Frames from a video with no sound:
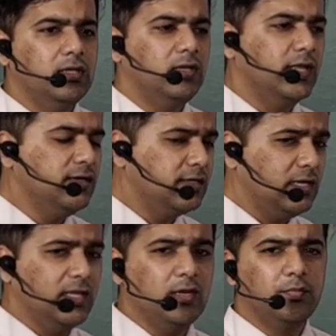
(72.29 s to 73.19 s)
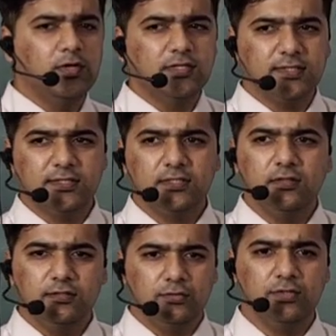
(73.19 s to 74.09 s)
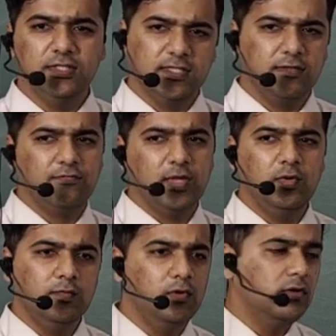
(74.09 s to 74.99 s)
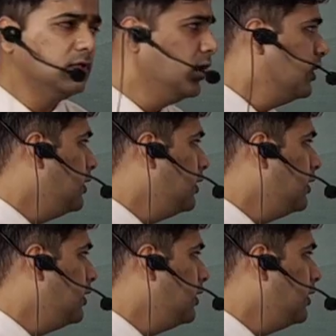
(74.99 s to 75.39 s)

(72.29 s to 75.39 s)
lentil and pulses. So these are the family belong.